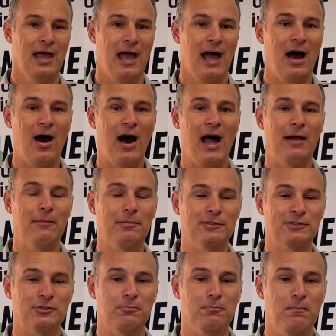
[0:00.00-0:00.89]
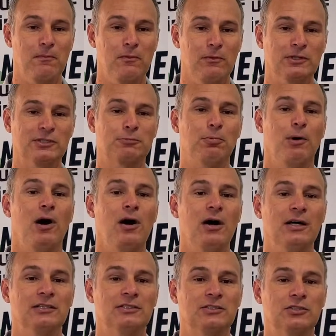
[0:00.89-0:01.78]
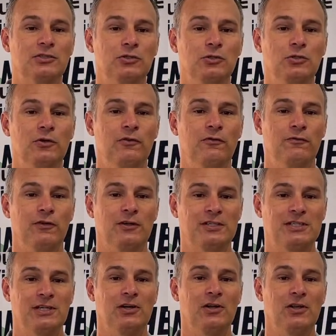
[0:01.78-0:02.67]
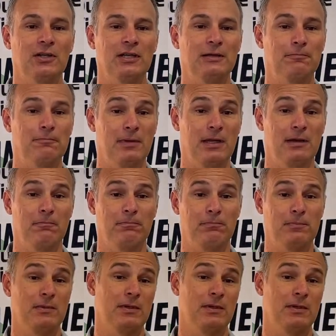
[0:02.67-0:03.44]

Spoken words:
how hybrids respond to fertility and